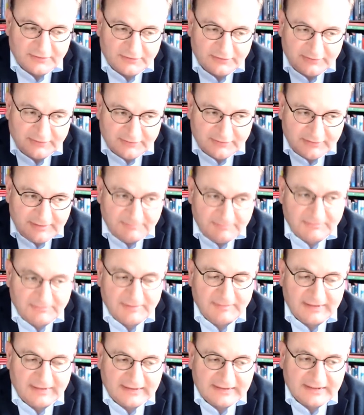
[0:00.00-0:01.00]
to, to
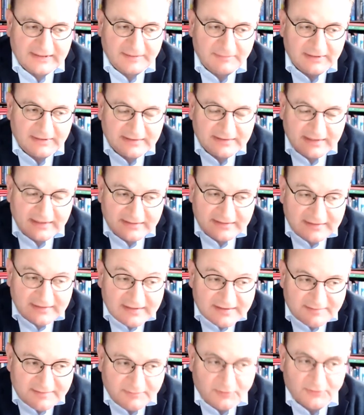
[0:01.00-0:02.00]
implement them. And, and
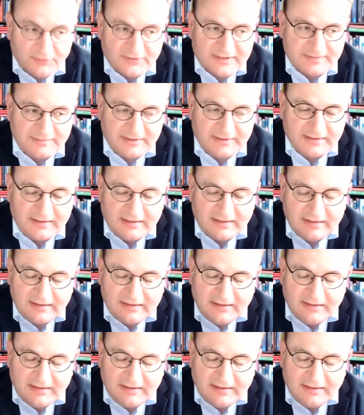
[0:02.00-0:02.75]
this worries me.